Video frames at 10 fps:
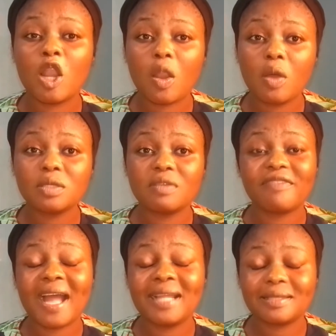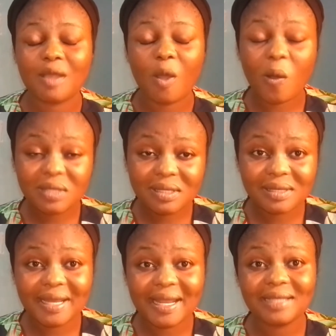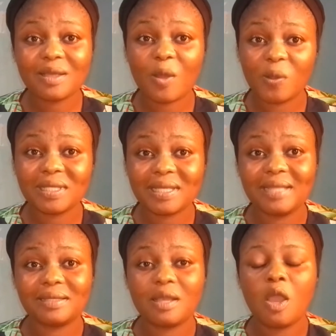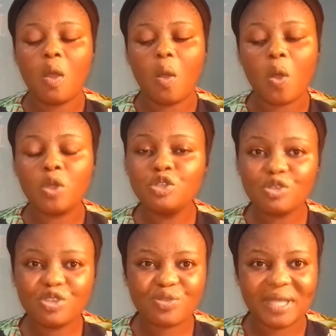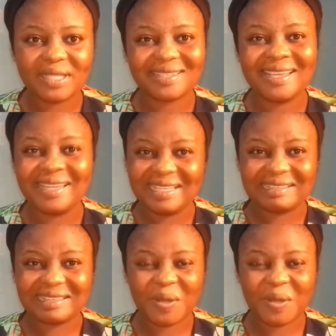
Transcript: lot of antioxidant content or nutrients in it.